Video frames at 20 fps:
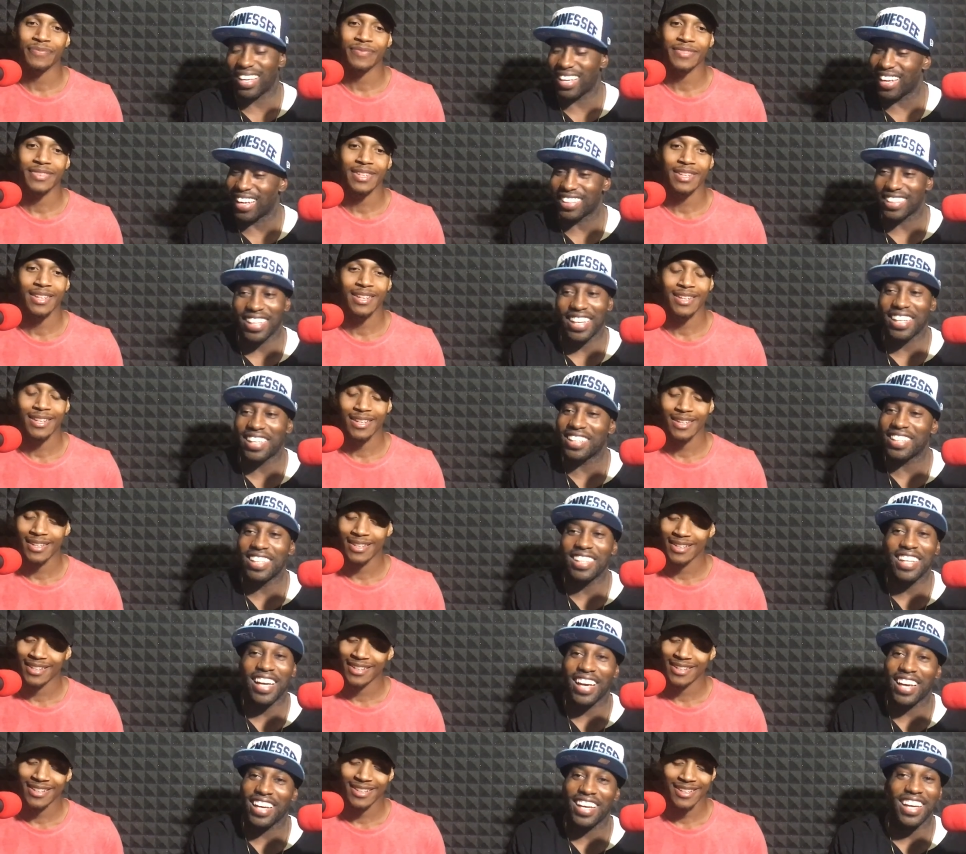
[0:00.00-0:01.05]
Speaker 1: at the end of
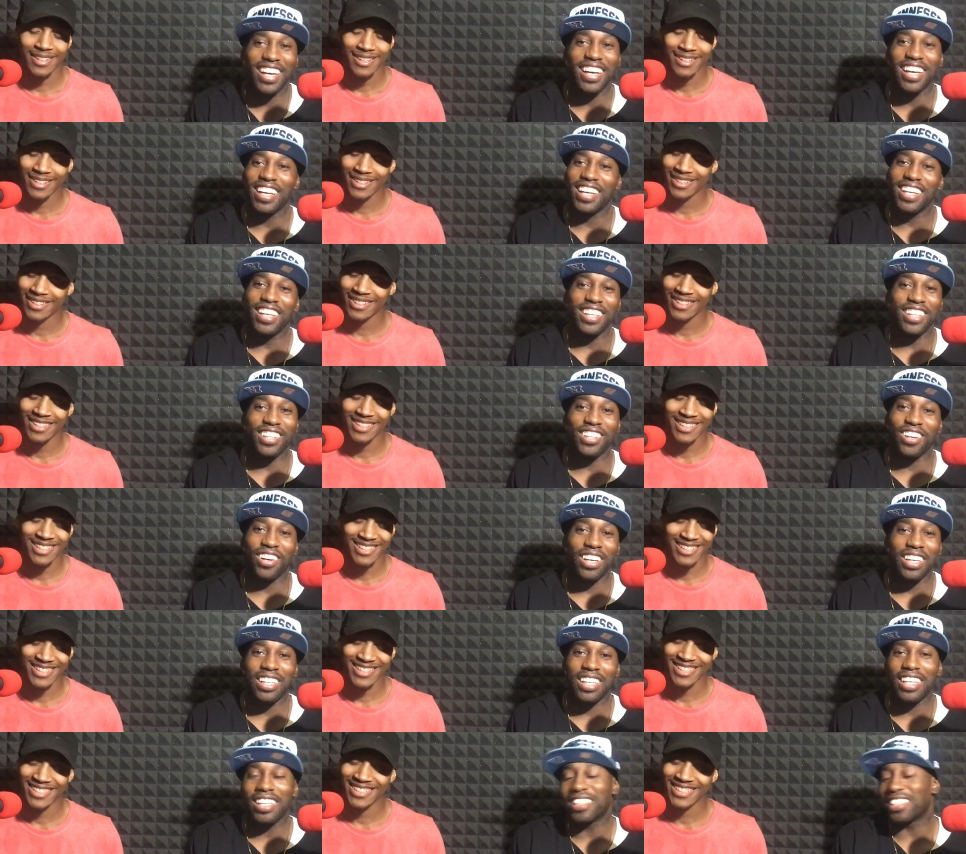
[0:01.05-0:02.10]
the day, you
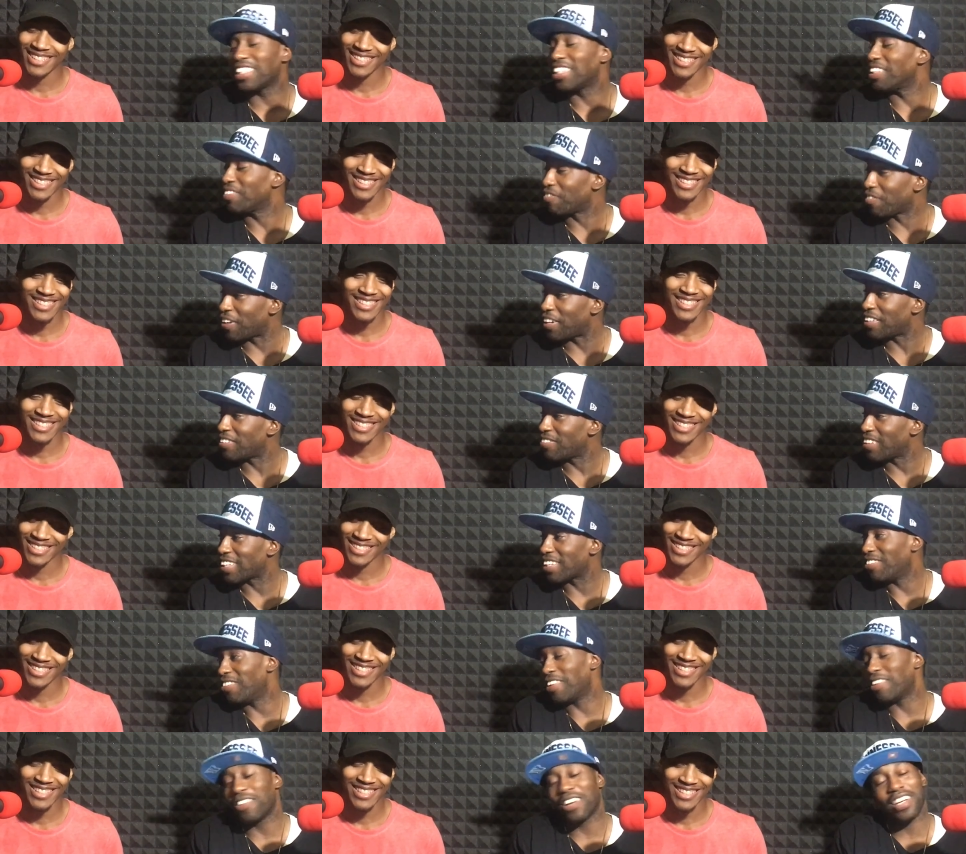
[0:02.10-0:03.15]
know, he, he's a good friend.
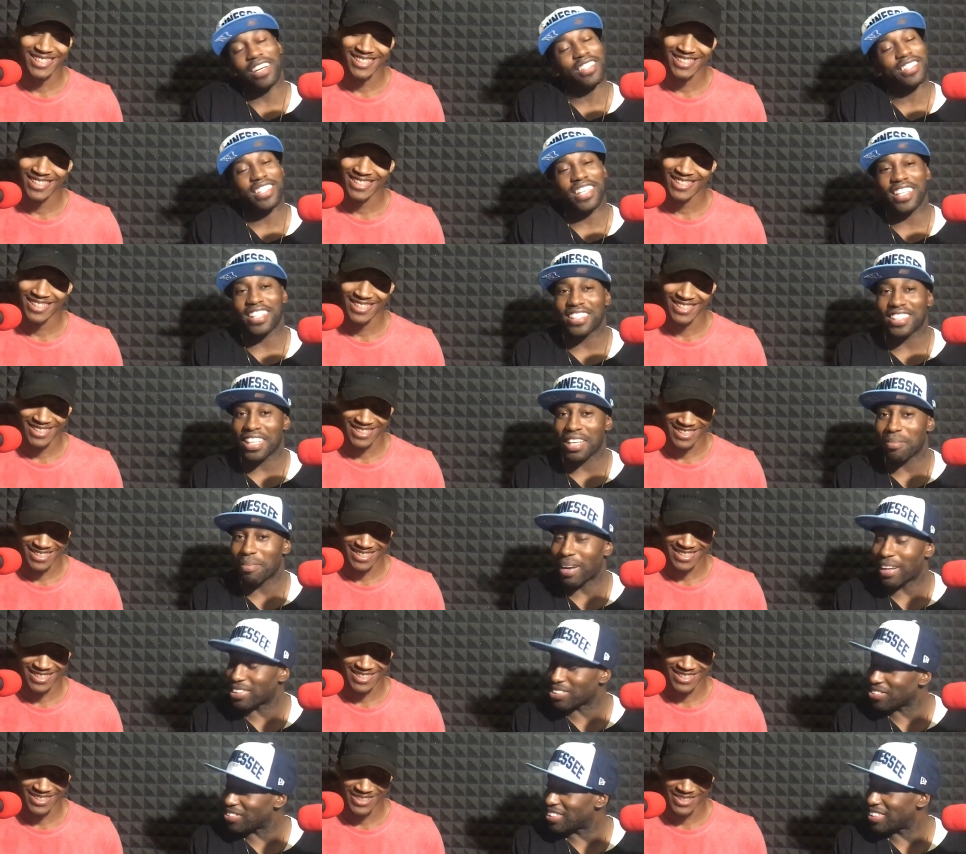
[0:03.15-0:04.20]
What, what, what else can you say
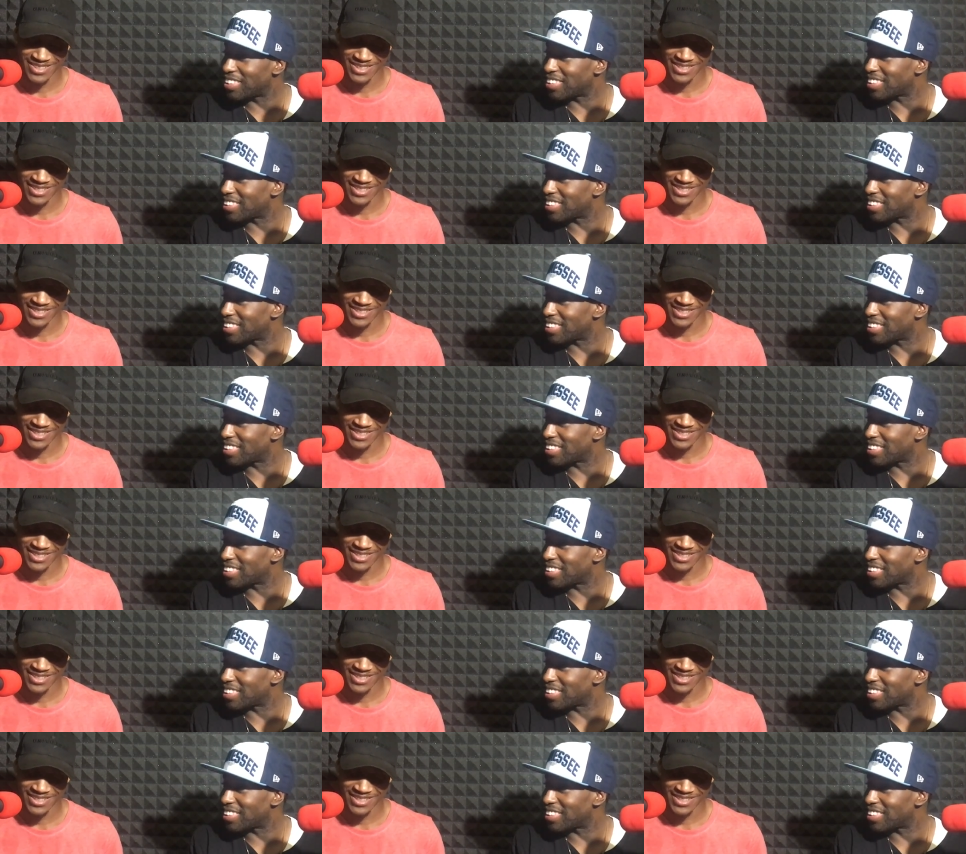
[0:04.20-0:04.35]
about Screech?